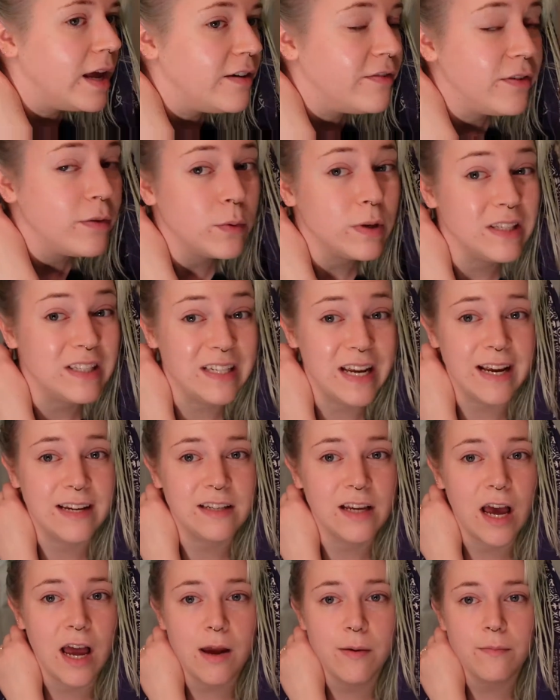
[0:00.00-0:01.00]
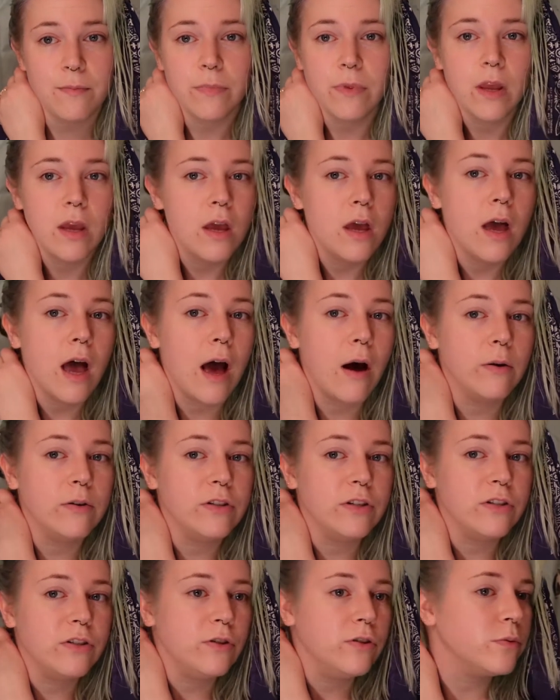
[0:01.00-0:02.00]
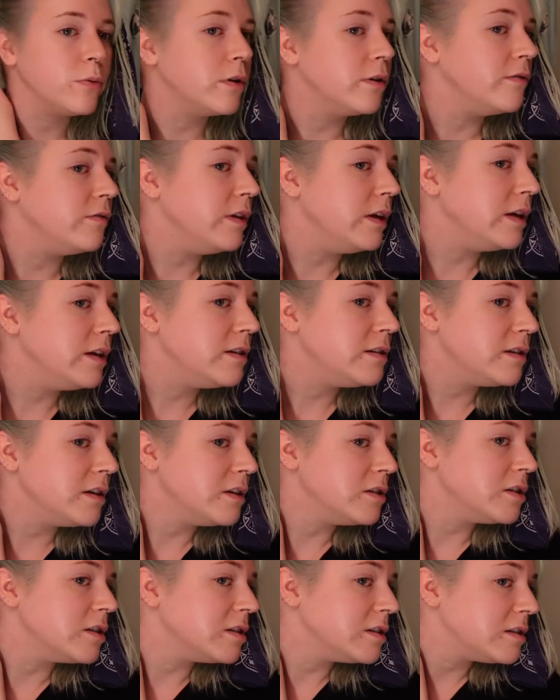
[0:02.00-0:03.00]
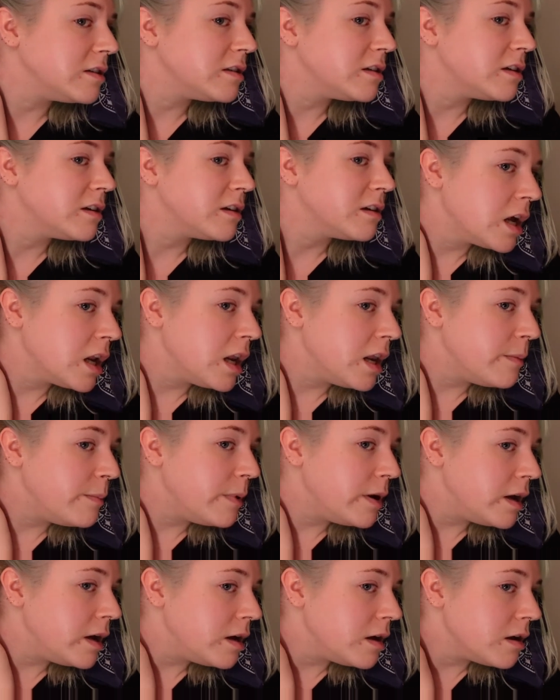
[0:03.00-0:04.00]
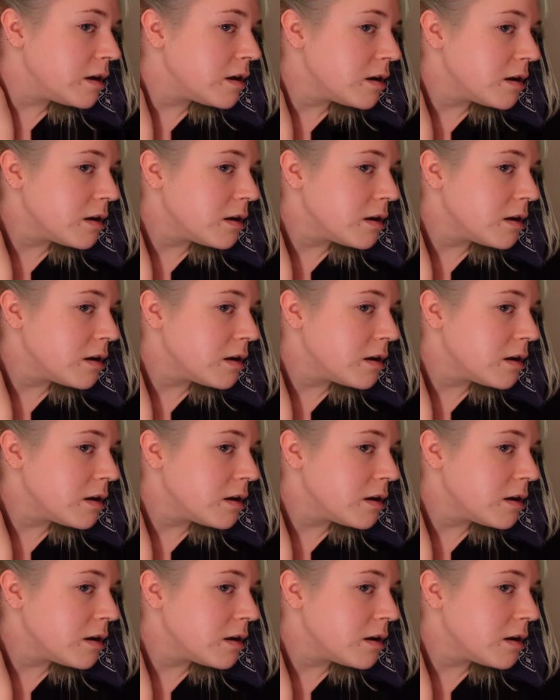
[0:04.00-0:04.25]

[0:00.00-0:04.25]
if it was daytime, I would just use one of these and just clip it